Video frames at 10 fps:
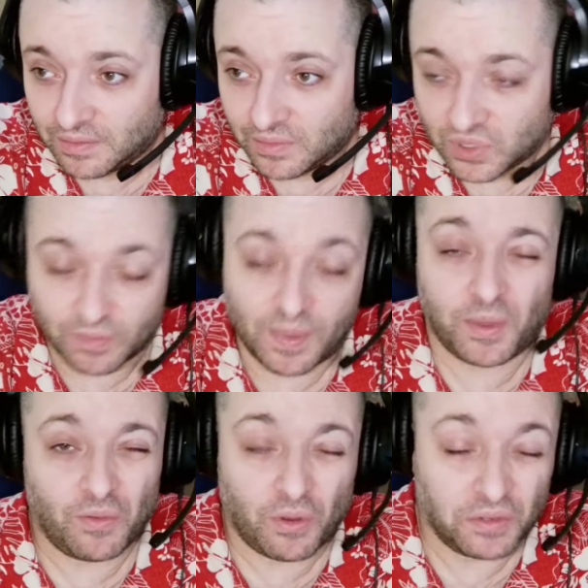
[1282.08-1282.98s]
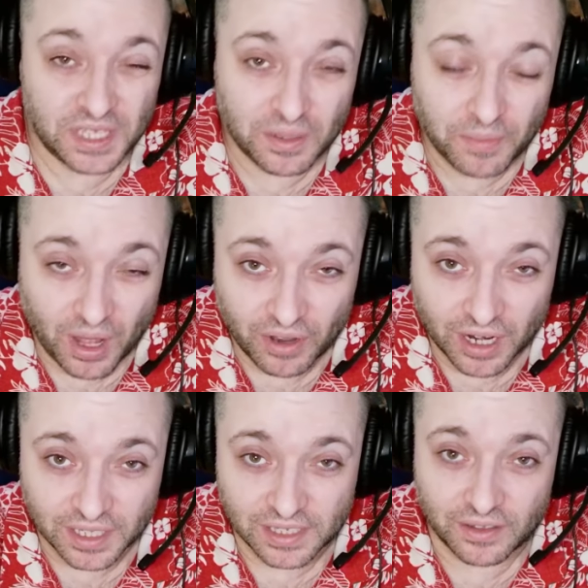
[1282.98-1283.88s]
So maybe we won't see the
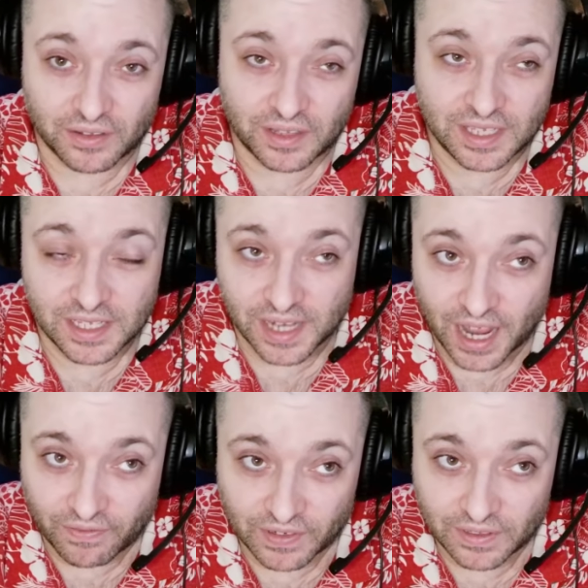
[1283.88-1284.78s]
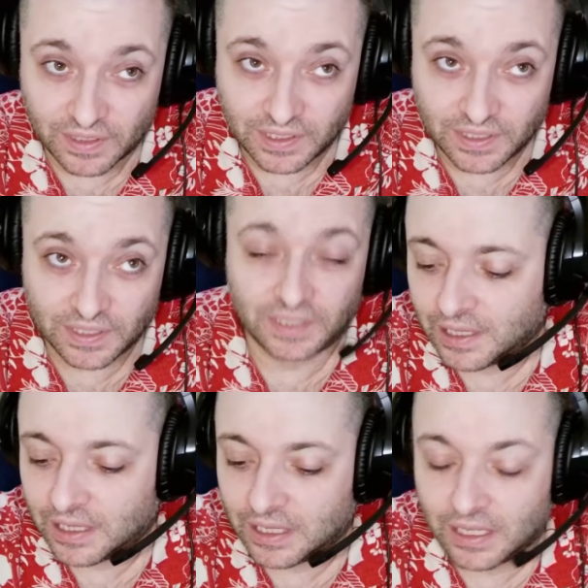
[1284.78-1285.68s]
Balrog until the season after.
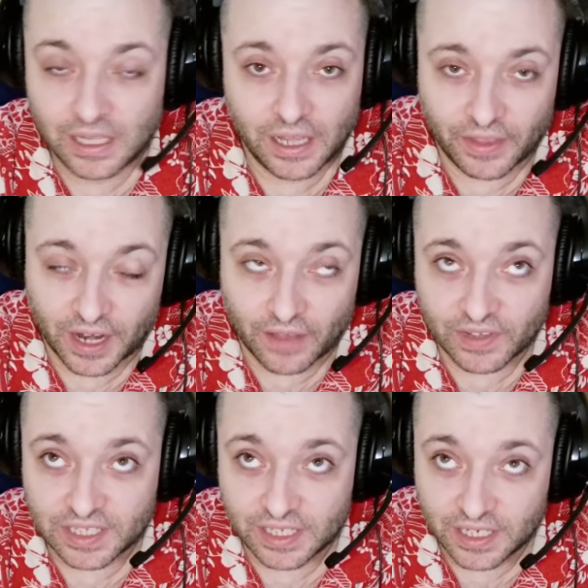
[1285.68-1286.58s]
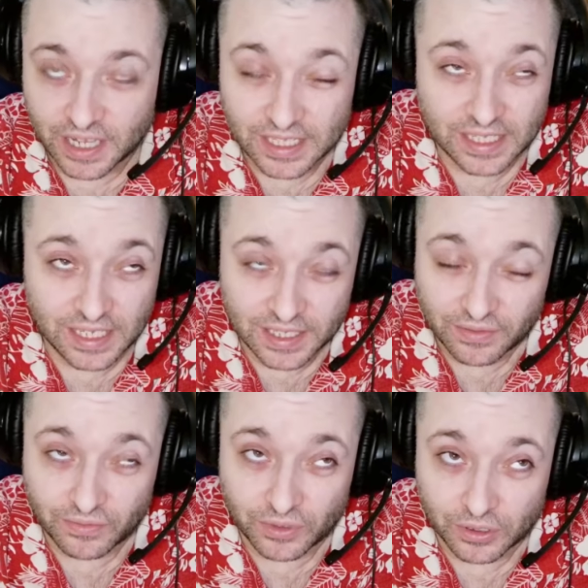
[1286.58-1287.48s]
Then obviously next
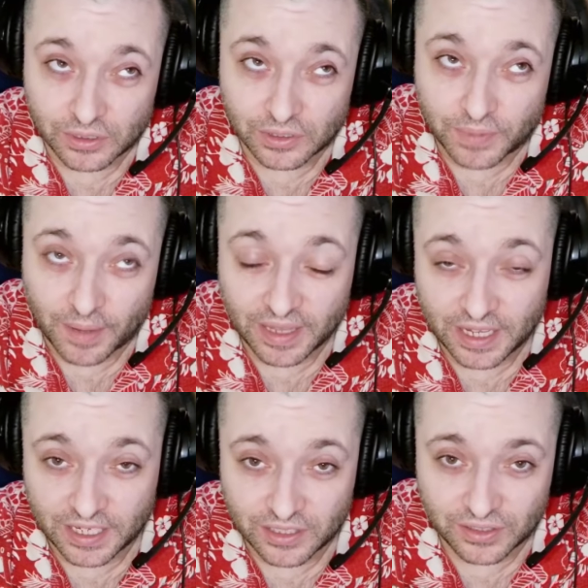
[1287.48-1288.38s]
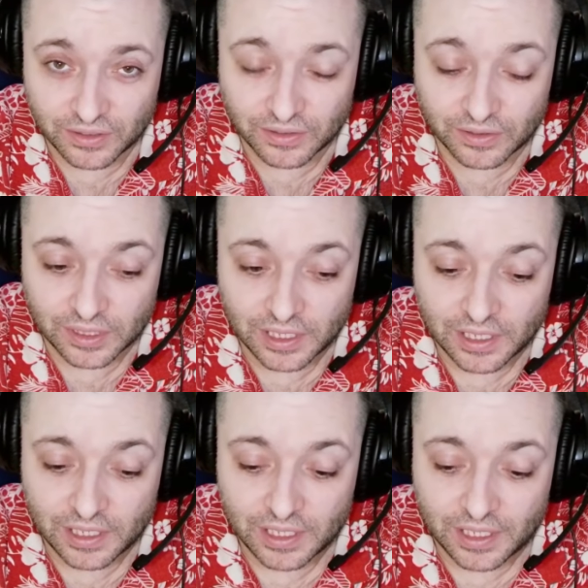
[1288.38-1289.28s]
season we'll probably get into
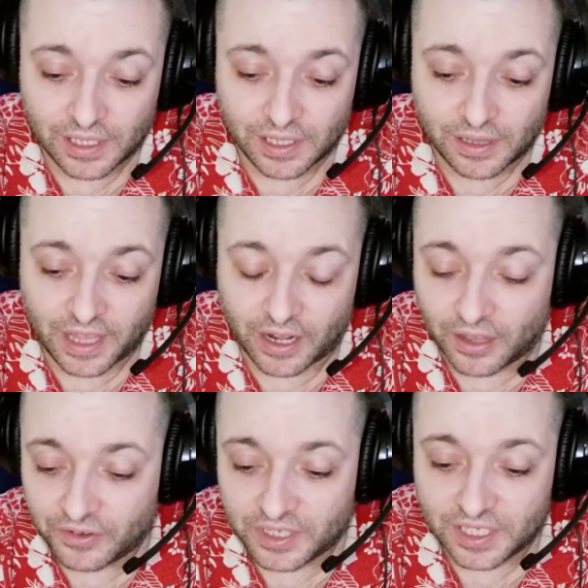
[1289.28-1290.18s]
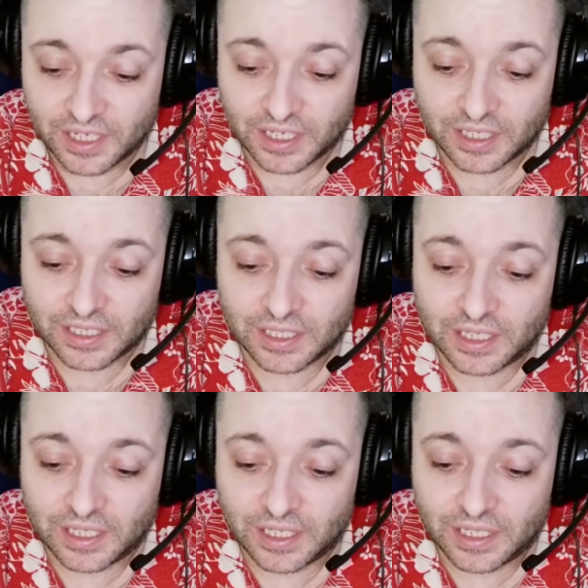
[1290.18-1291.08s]
that other city
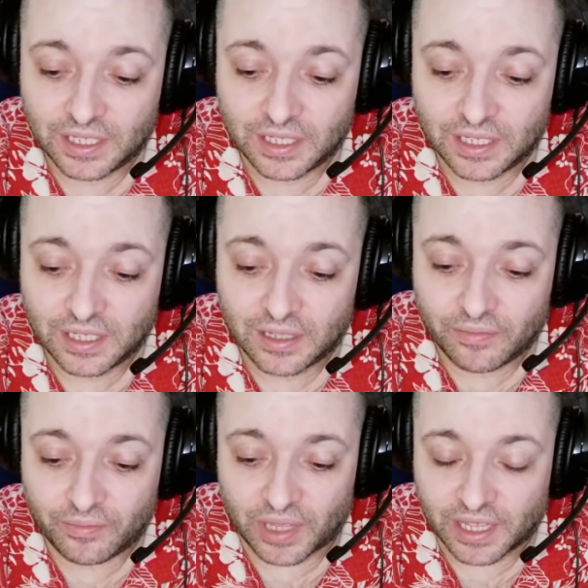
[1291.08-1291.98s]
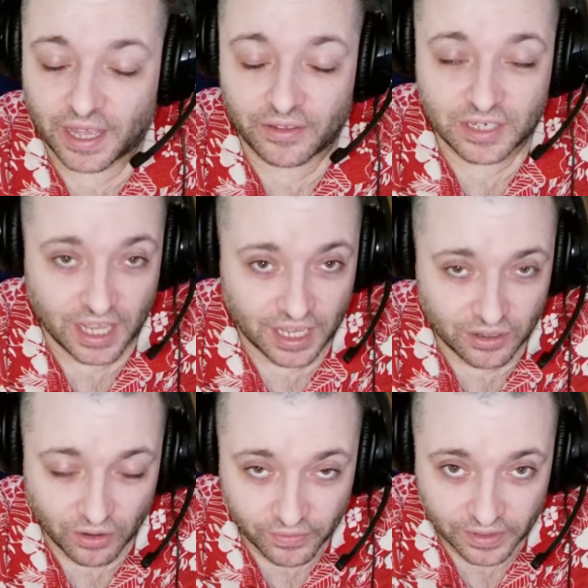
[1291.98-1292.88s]
being either taken
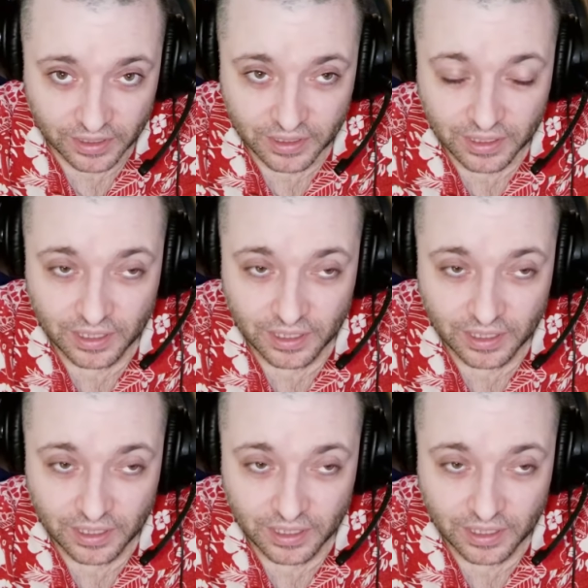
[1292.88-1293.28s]
over,